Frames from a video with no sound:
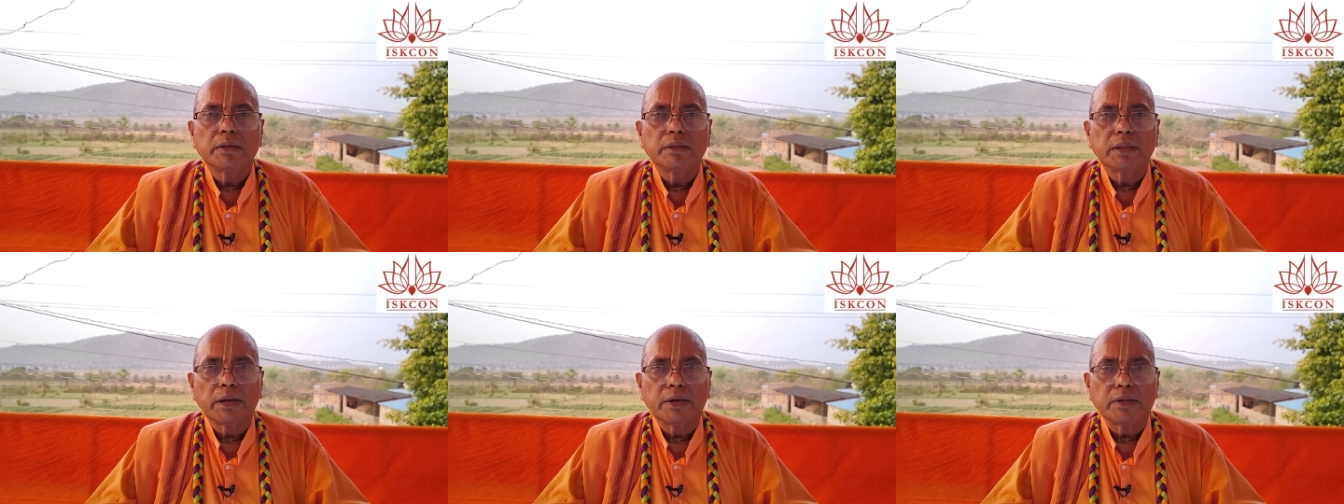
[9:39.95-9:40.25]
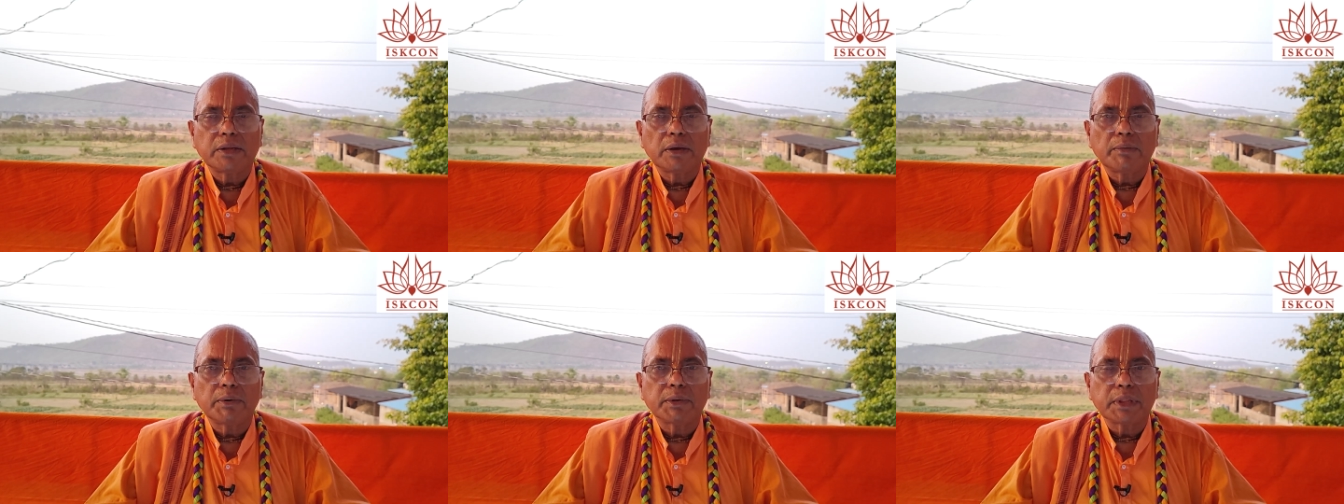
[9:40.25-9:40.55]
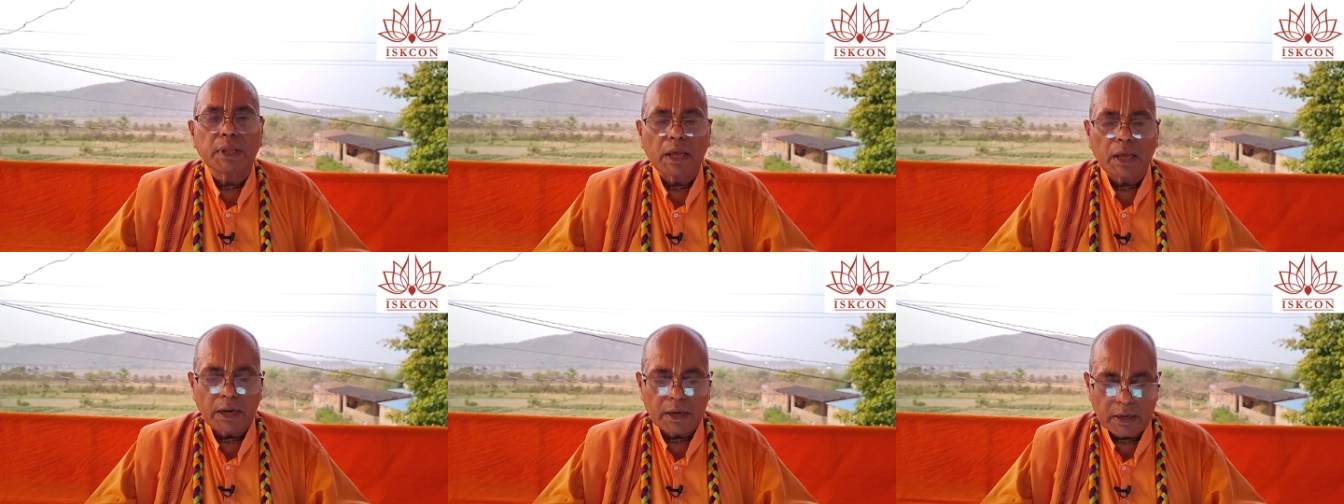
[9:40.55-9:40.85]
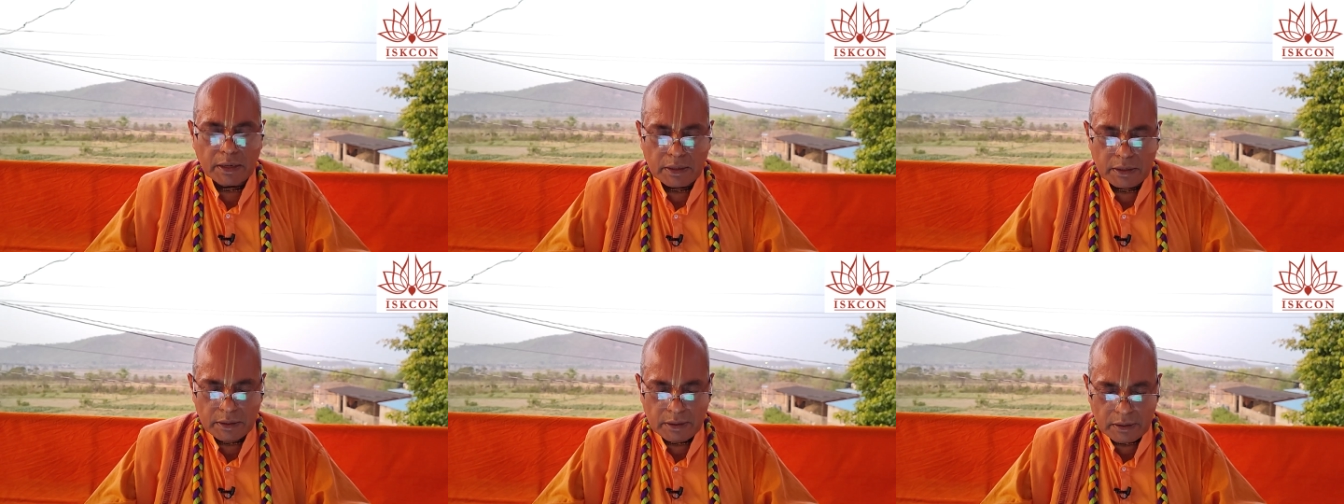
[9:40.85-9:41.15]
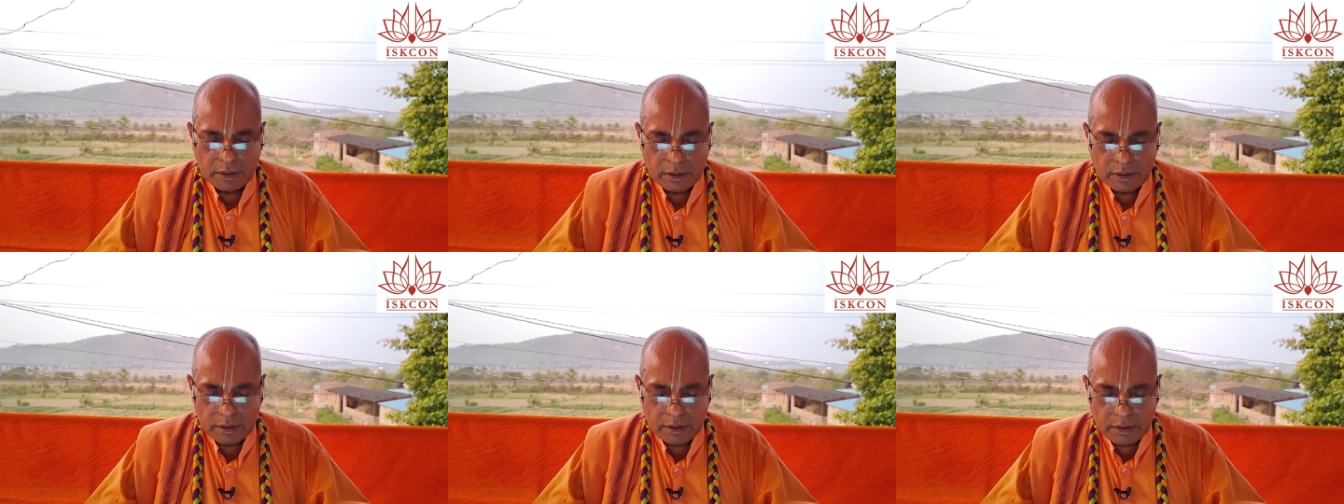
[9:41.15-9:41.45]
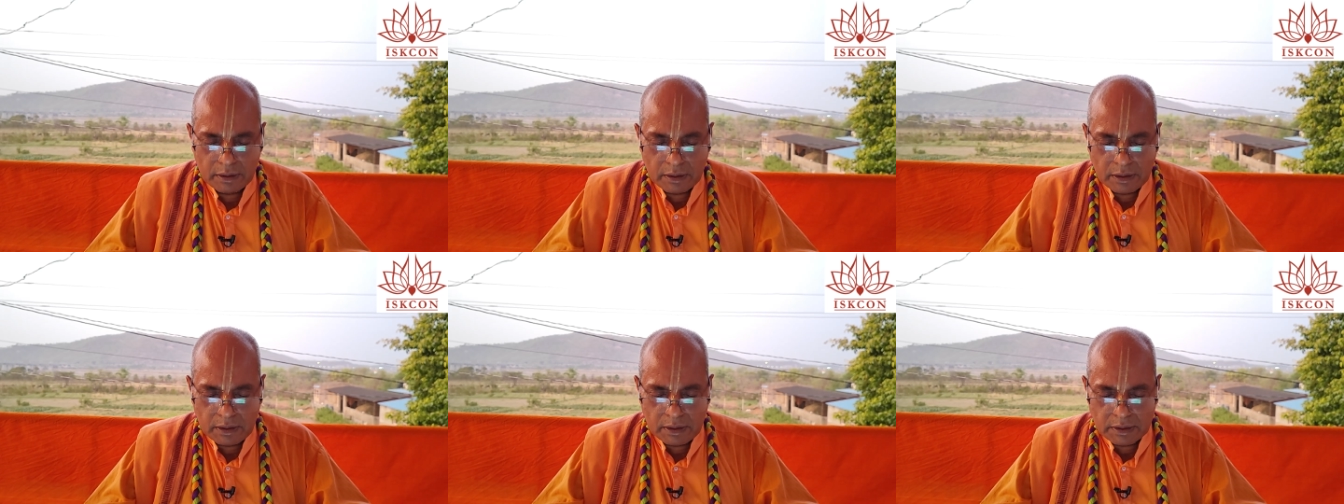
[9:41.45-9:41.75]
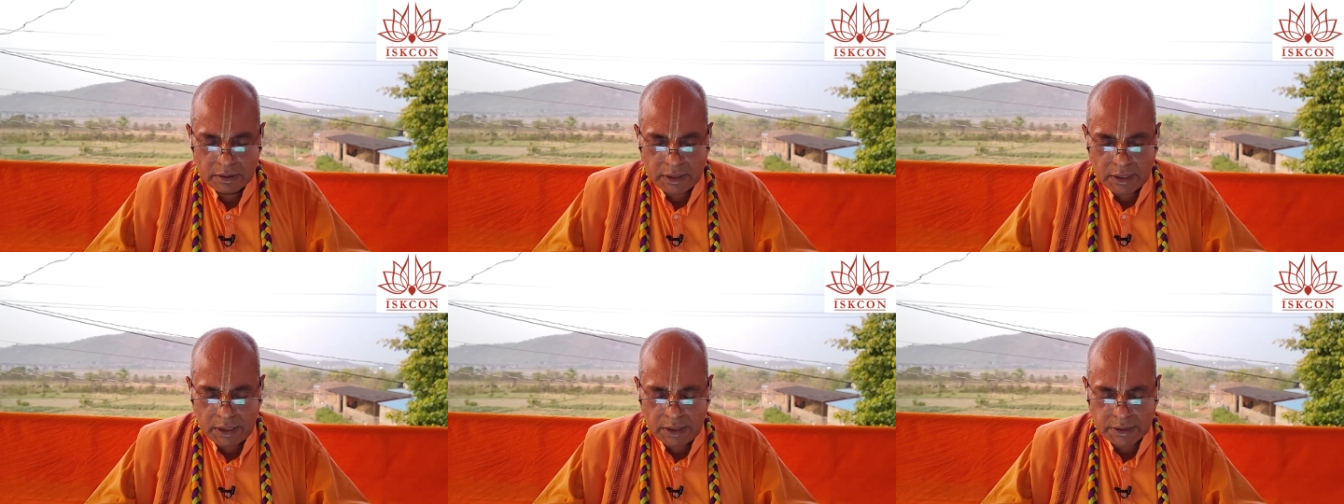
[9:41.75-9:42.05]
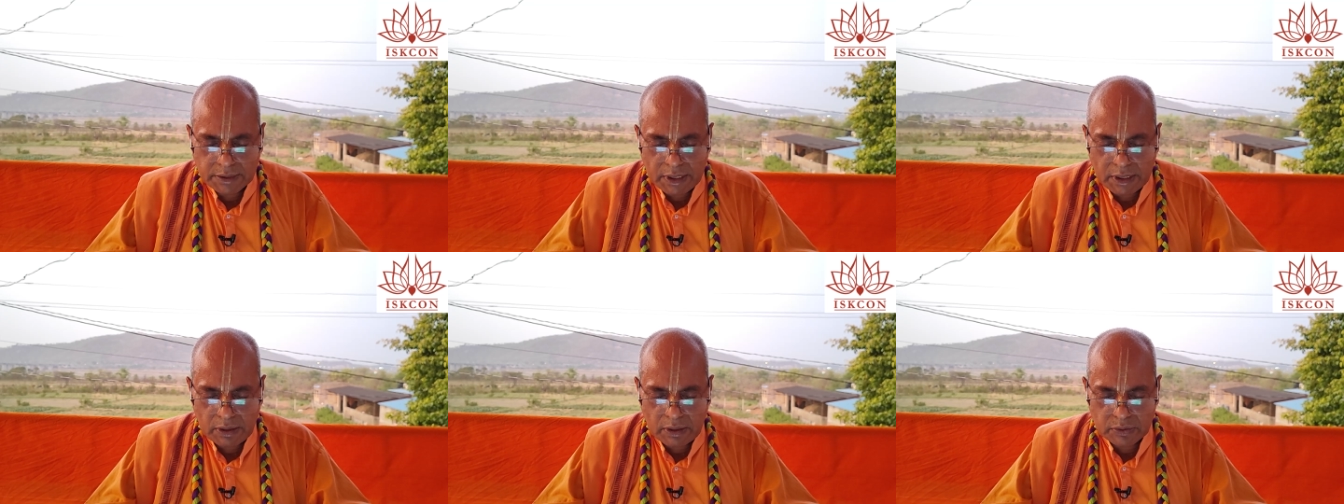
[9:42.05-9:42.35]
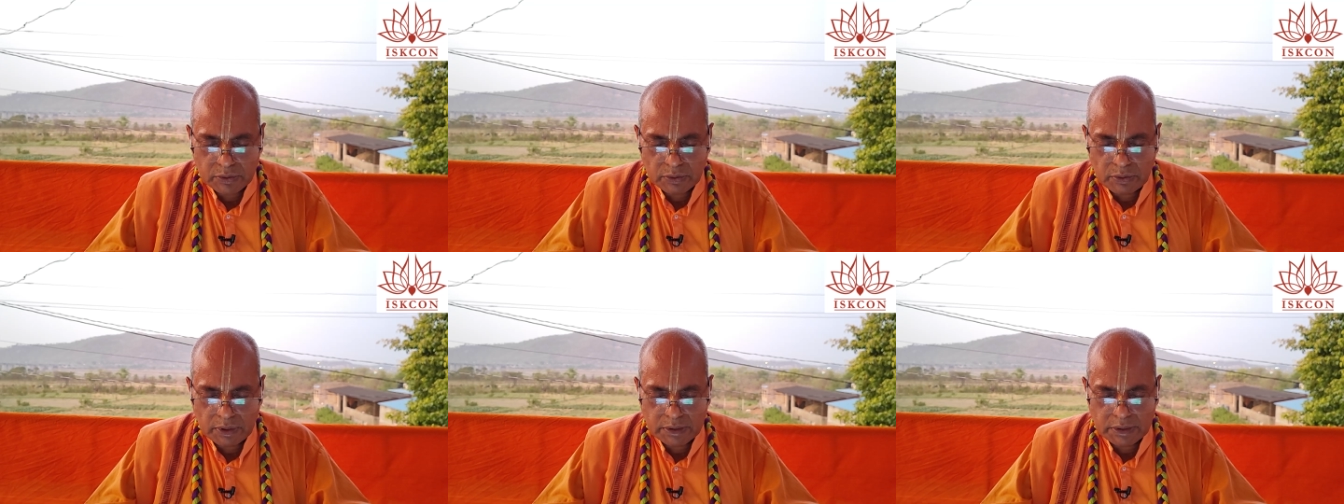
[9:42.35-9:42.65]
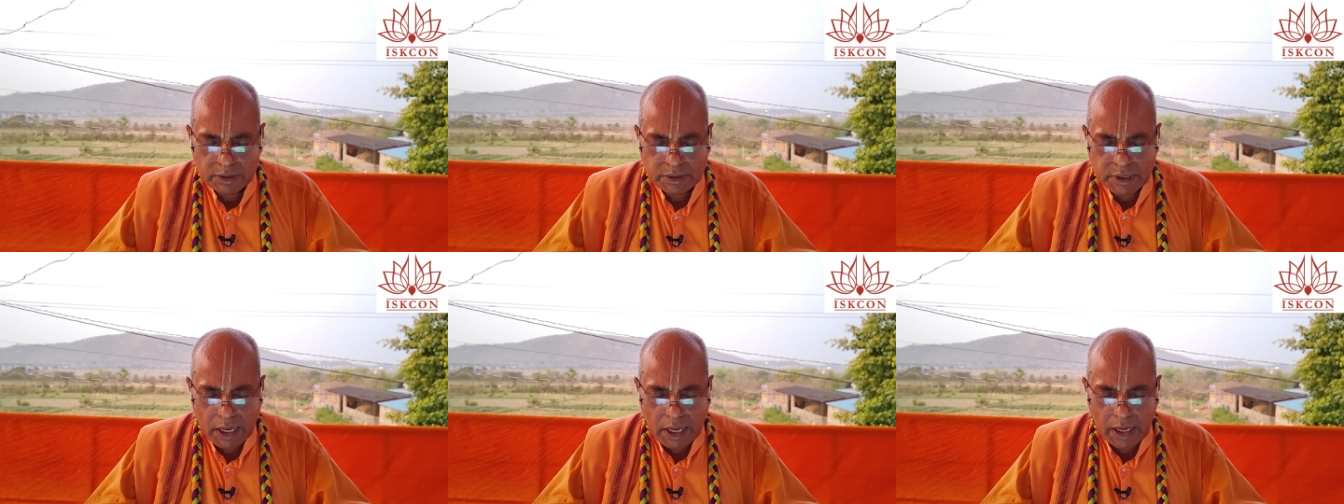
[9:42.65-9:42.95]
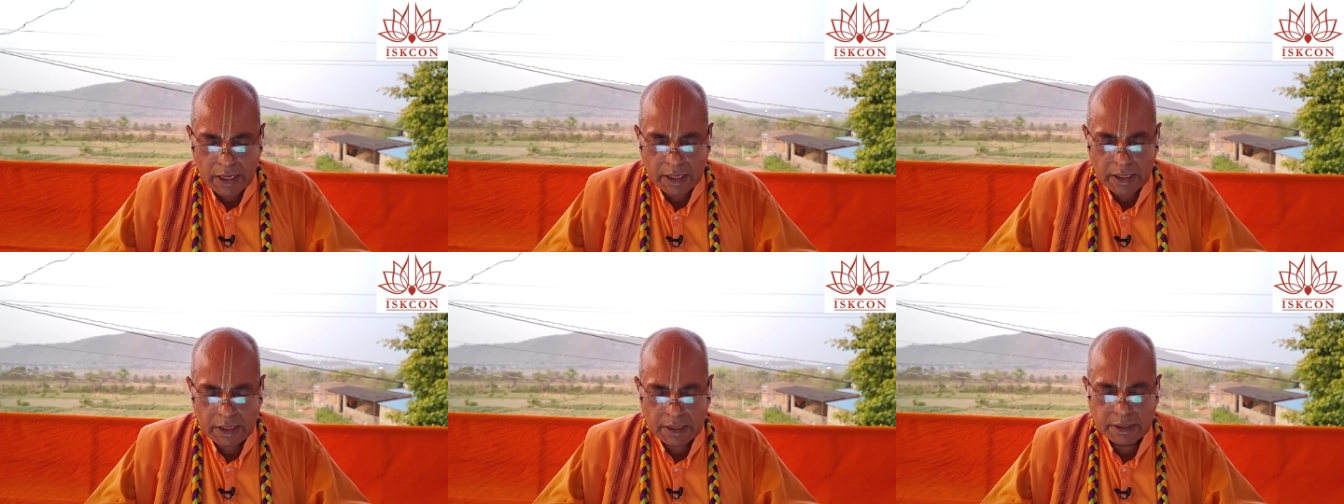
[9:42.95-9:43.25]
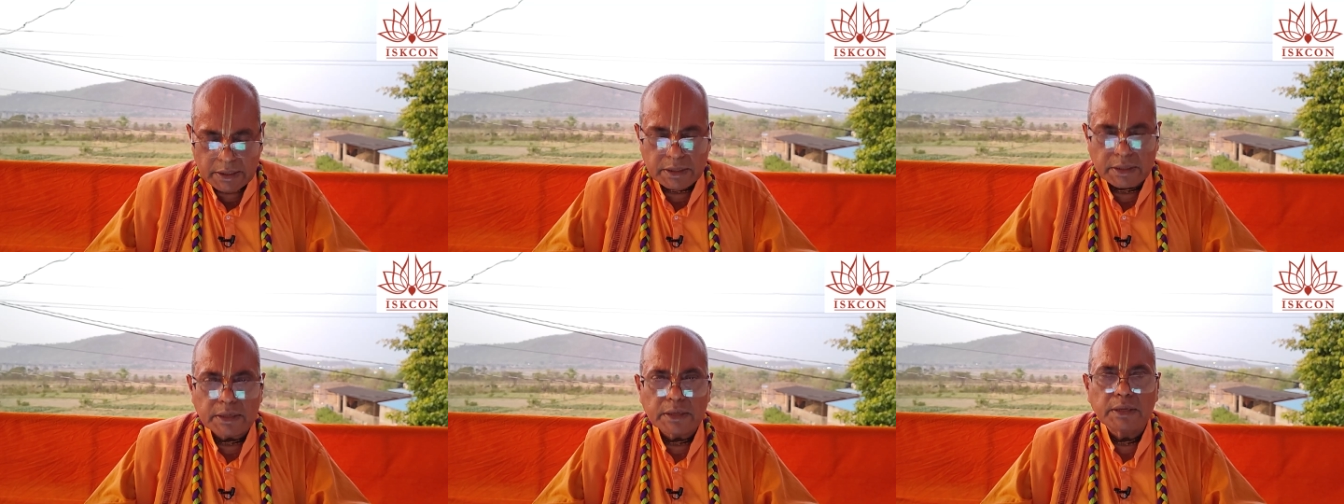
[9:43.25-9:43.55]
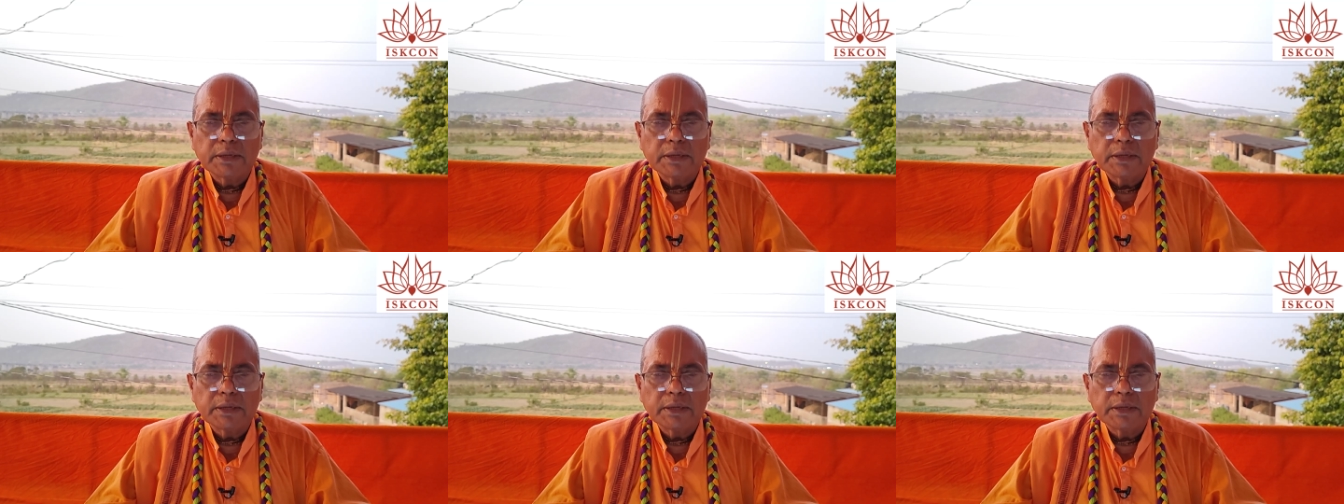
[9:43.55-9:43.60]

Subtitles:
that is avatar. Takes the atulati sai.